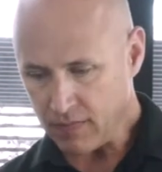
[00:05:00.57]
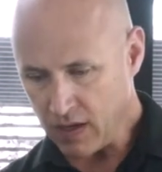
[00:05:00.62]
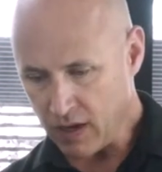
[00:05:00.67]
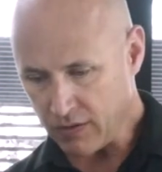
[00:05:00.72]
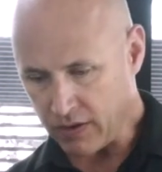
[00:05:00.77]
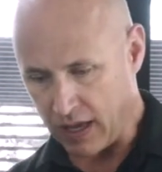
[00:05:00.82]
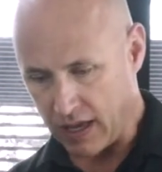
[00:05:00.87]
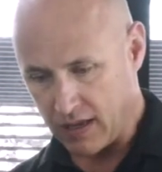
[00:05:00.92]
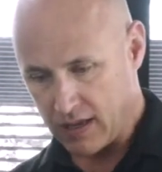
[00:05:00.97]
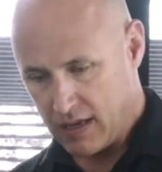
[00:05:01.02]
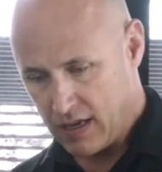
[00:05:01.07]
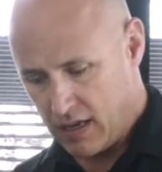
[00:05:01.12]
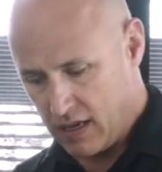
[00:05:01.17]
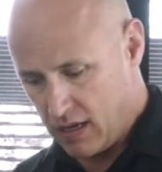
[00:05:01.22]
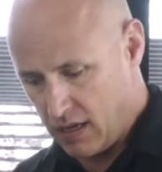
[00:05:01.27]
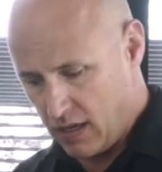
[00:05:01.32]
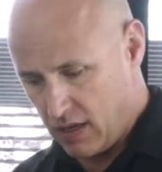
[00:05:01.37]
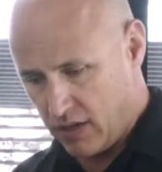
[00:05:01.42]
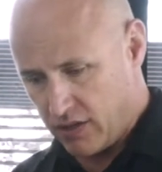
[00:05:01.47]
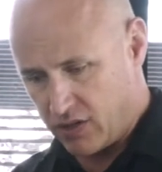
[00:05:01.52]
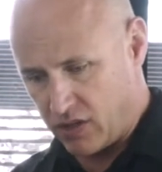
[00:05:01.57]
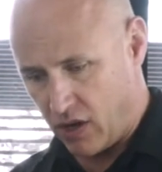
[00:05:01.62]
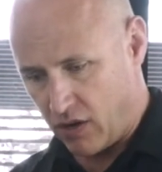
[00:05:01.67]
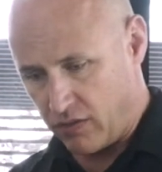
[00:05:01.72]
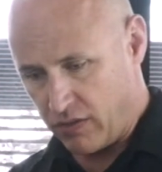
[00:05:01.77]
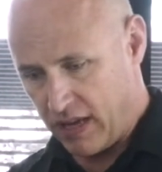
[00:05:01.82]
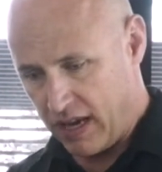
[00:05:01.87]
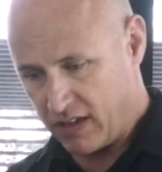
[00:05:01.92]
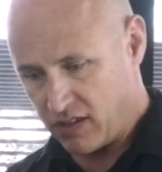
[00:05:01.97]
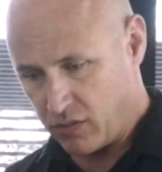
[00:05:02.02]
Okay,
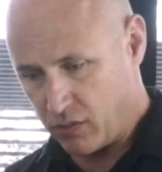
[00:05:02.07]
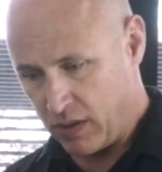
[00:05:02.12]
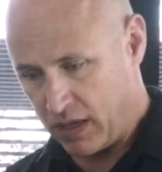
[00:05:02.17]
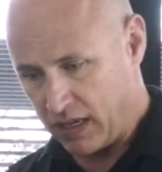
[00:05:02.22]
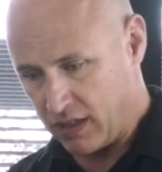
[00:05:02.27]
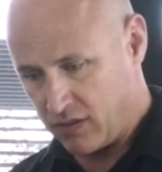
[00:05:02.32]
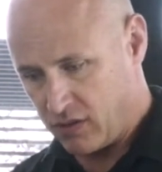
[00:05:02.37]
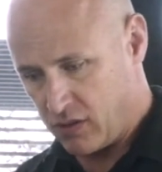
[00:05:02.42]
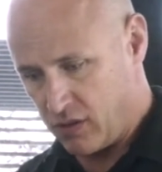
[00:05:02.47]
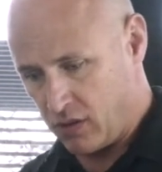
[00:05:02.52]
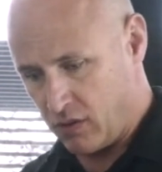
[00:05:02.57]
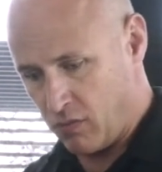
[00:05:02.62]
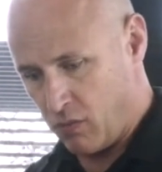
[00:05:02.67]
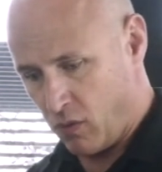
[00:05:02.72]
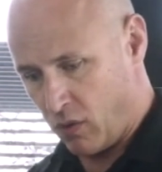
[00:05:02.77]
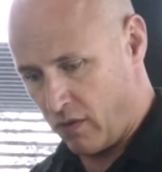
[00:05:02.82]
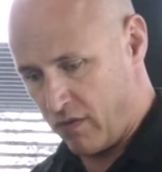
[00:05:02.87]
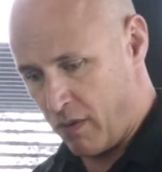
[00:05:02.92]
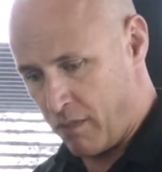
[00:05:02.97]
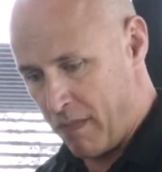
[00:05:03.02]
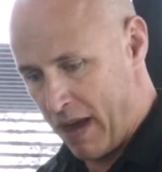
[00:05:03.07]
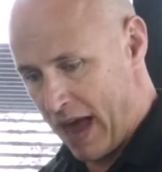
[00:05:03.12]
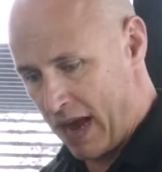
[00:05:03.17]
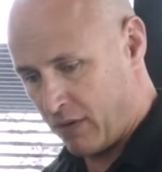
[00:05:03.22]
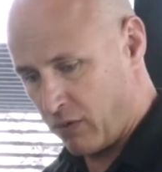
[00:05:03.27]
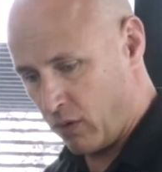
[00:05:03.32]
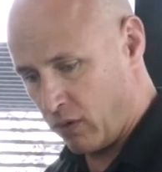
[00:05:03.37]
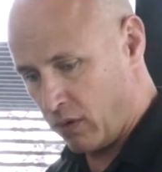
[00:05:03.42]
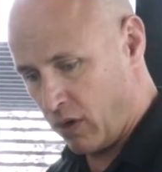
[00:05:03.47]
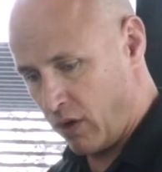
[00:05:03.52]
So next we get to more of the
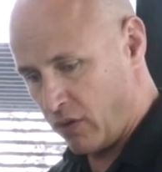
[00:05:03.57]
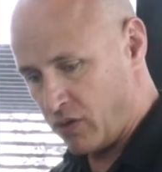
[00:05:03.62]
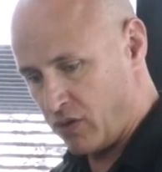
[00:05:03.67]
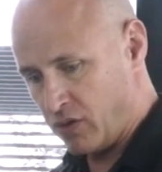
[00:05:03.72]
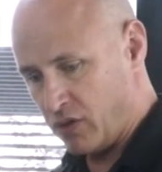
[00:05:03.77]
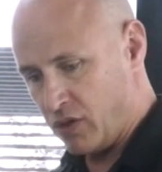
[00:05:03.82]
macro, larger